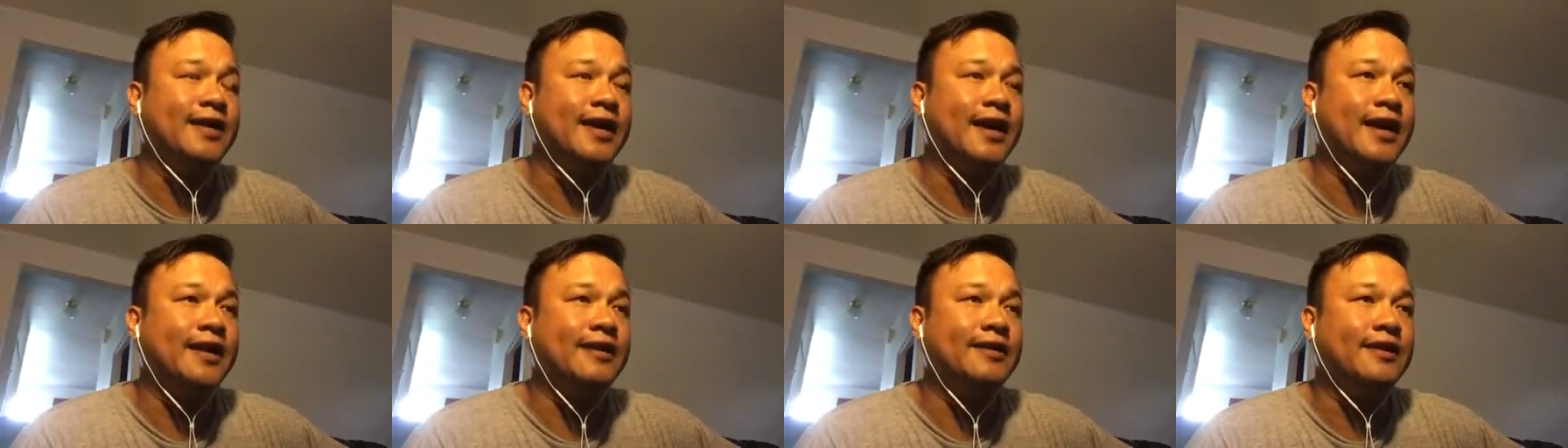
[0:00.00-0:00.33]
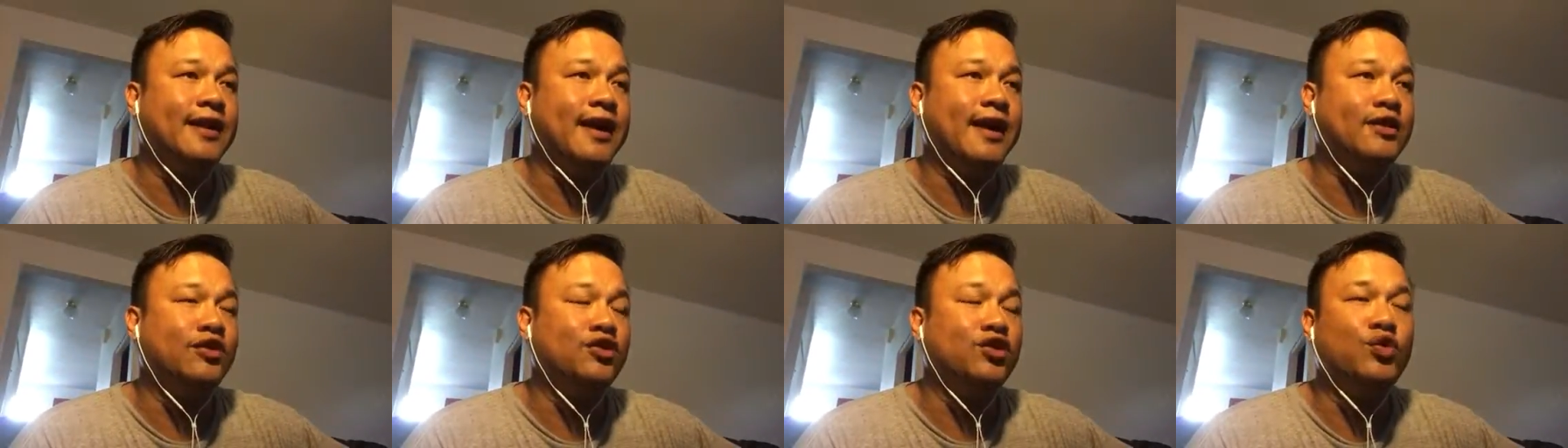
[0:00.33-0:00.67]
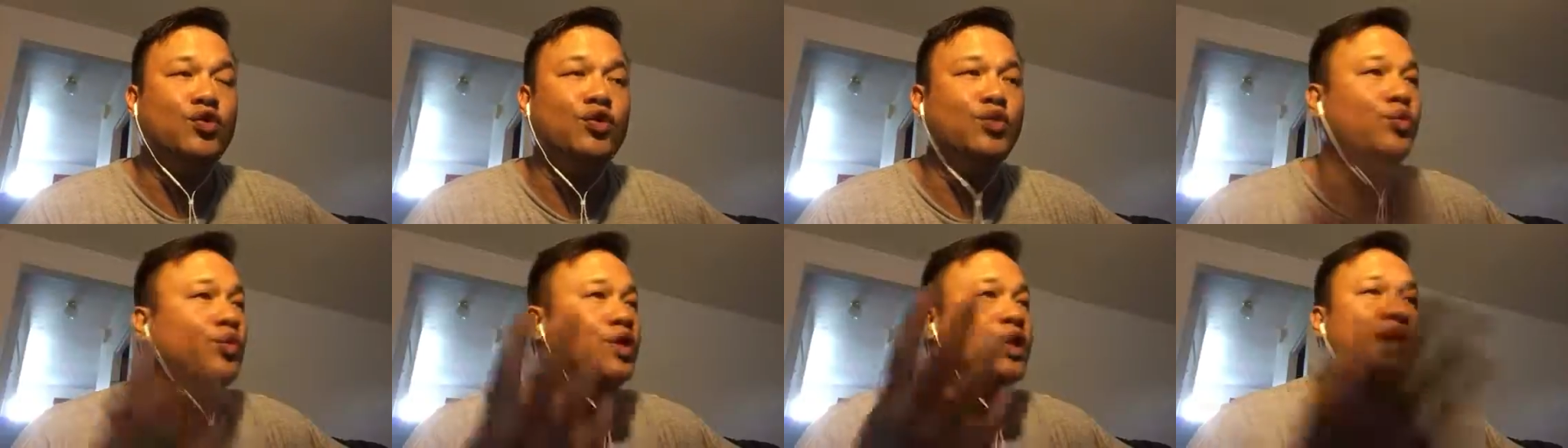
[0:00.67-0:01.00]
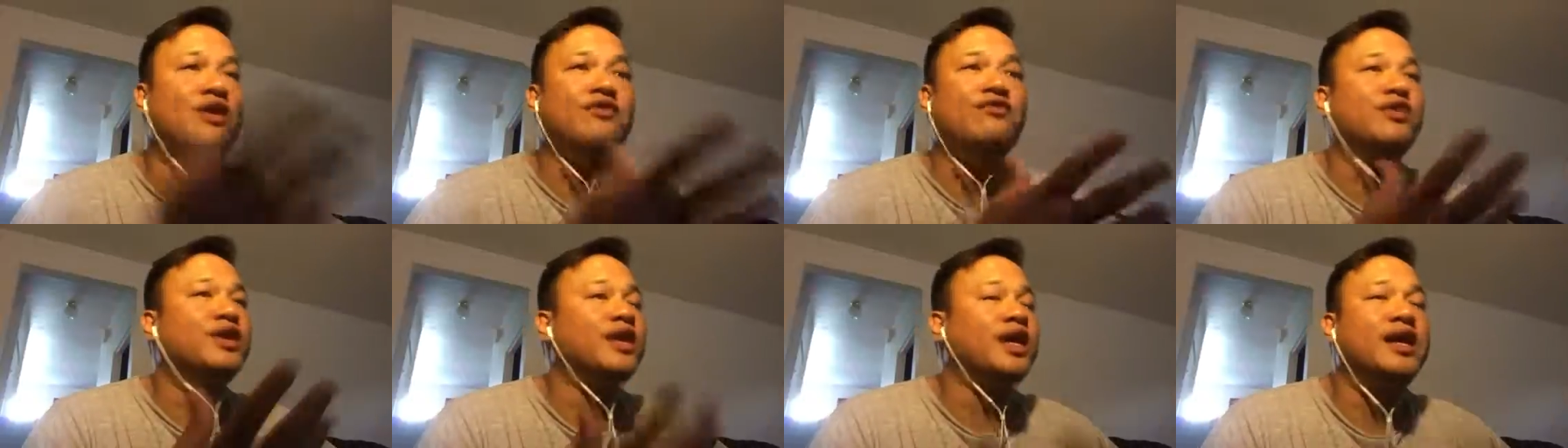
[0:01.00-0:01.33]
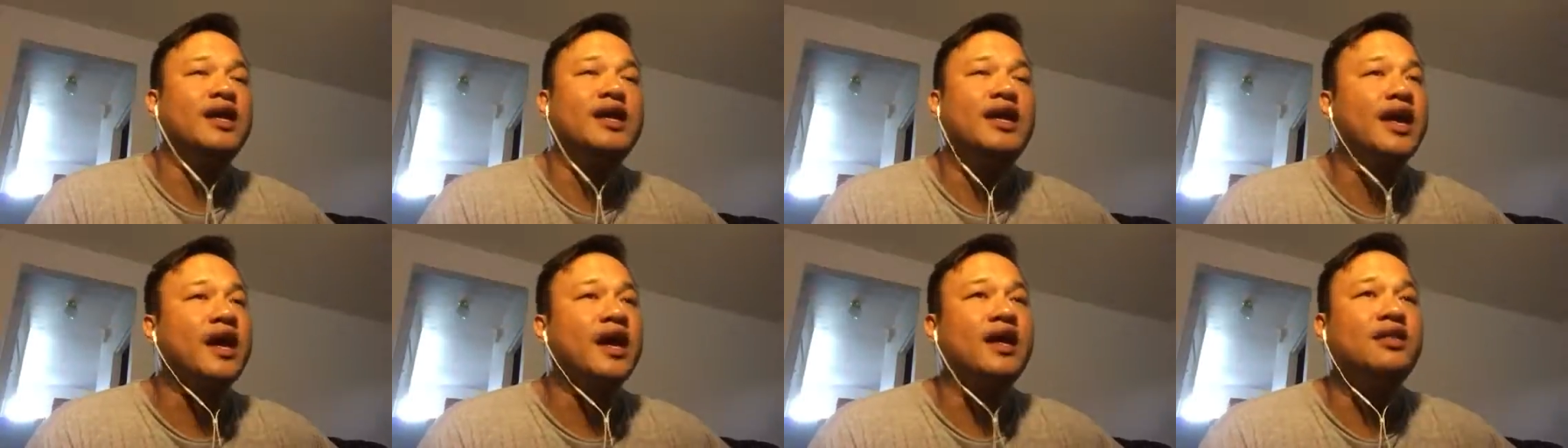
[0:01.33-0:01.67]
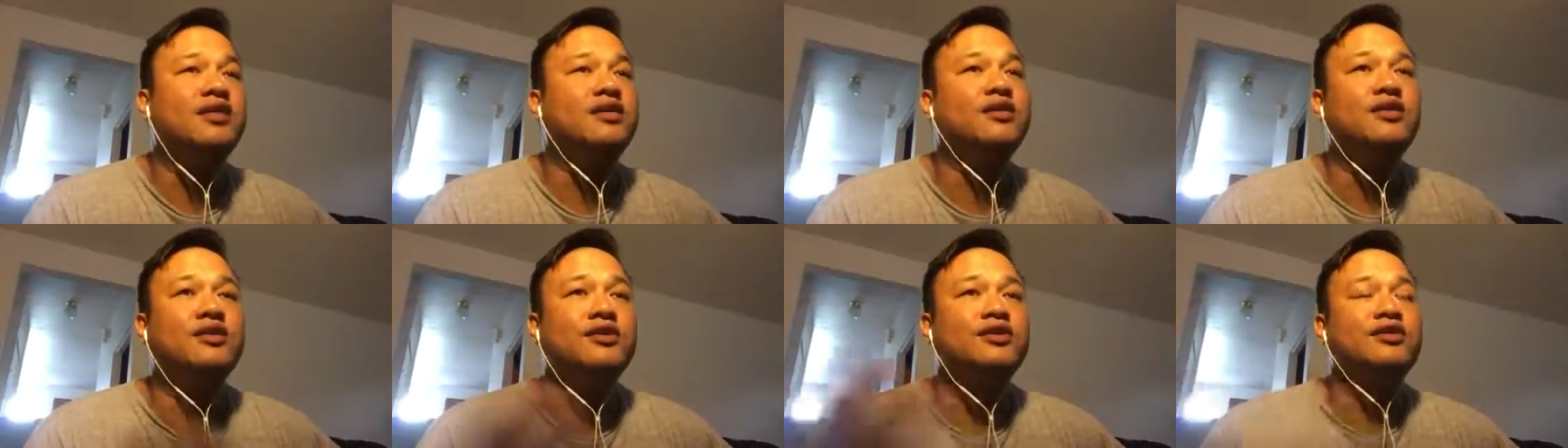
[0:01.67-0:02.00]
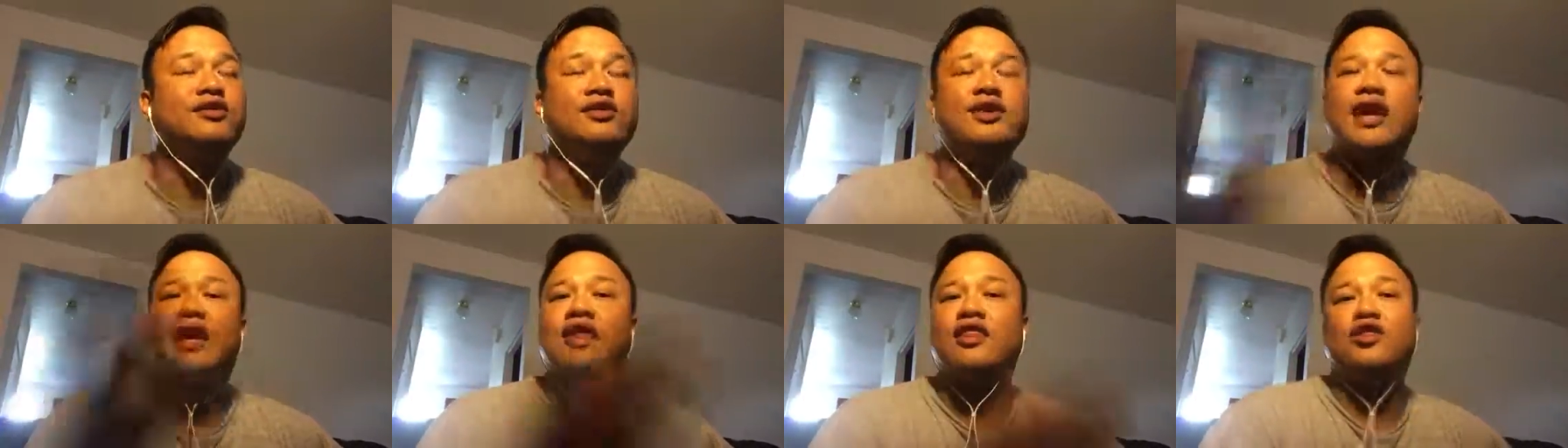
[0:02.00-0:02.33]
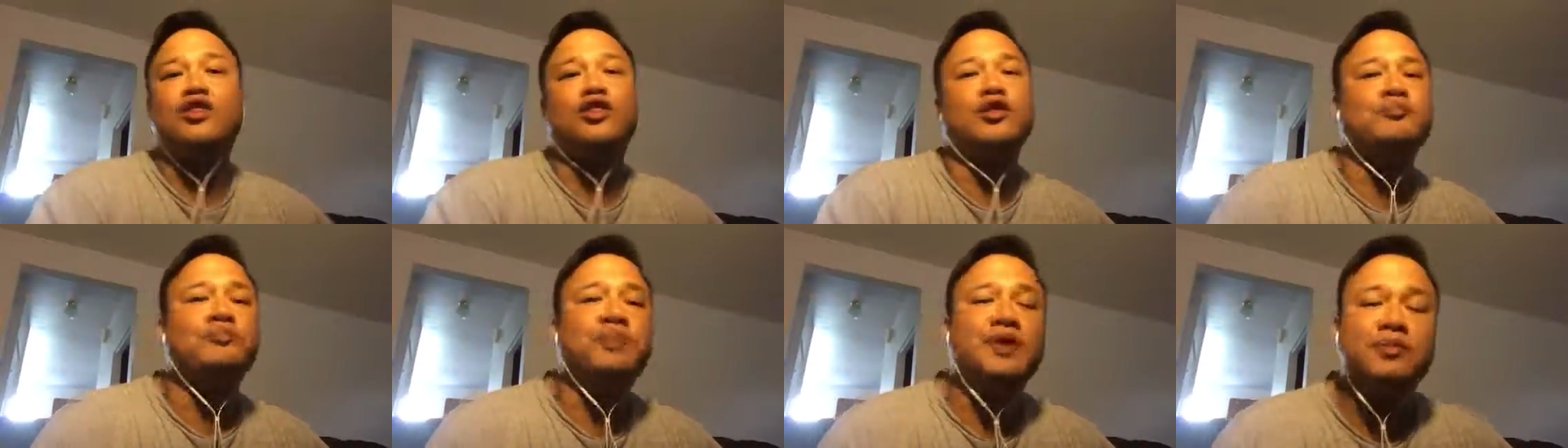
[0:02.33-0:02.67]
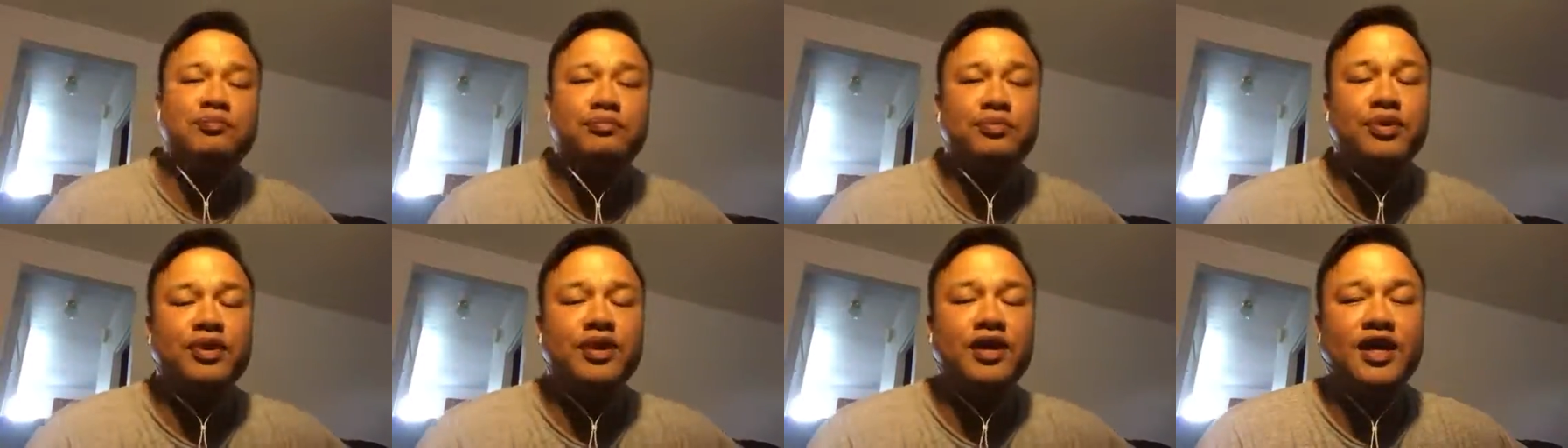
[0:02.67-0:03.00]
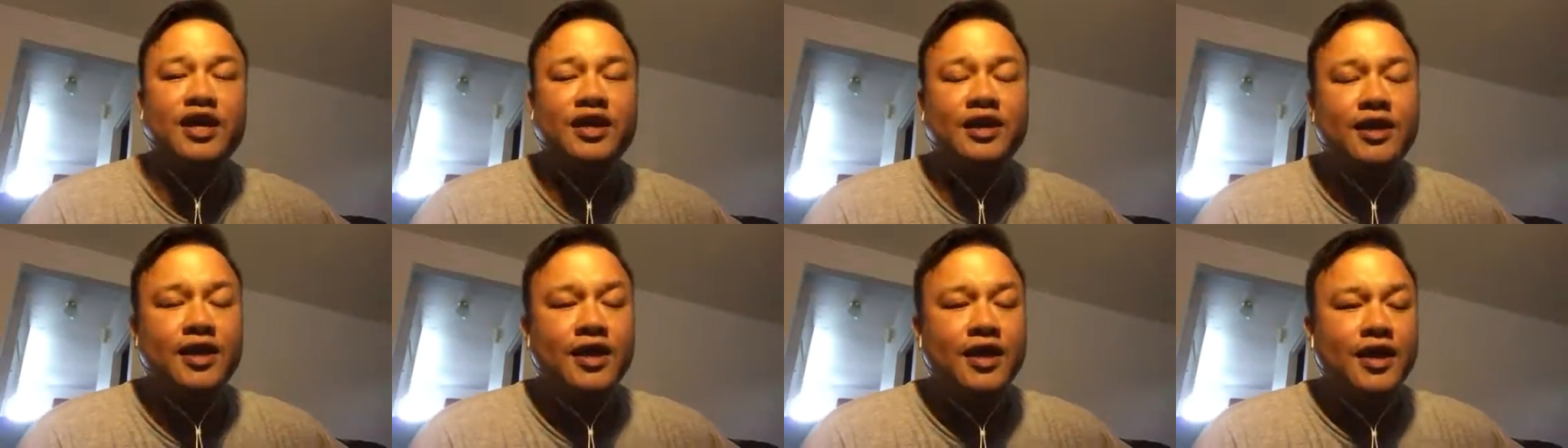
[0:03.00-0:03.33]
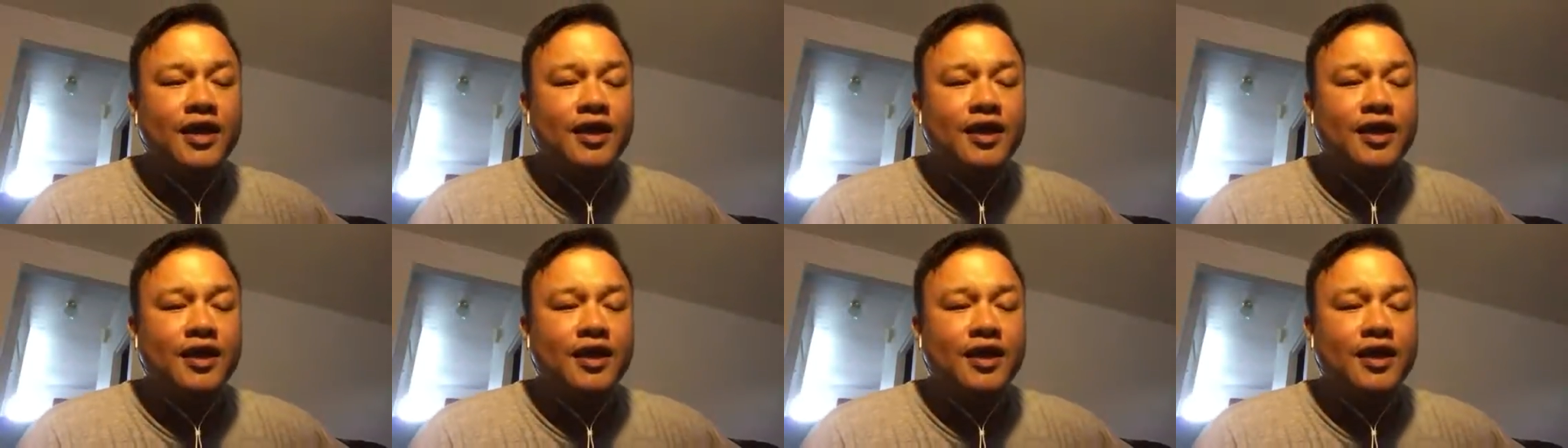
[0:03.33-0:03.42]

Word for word: and and doing whatever they can to to gather the people in.